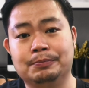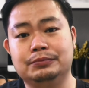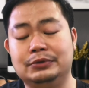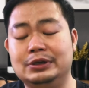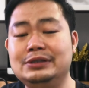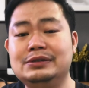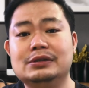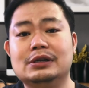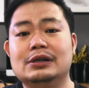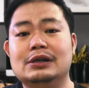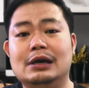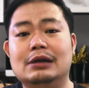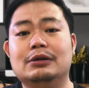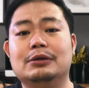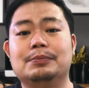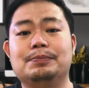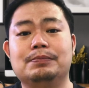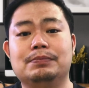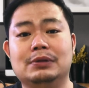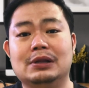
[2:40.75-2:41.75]
This is another
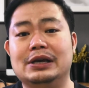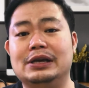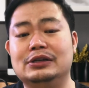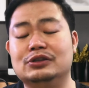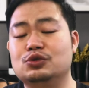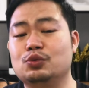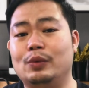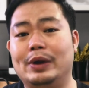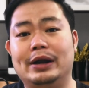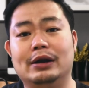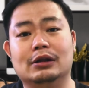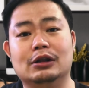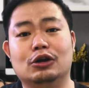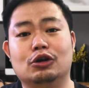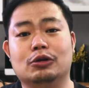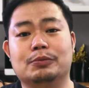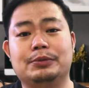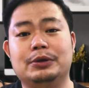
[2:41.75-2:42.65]
place where a lot of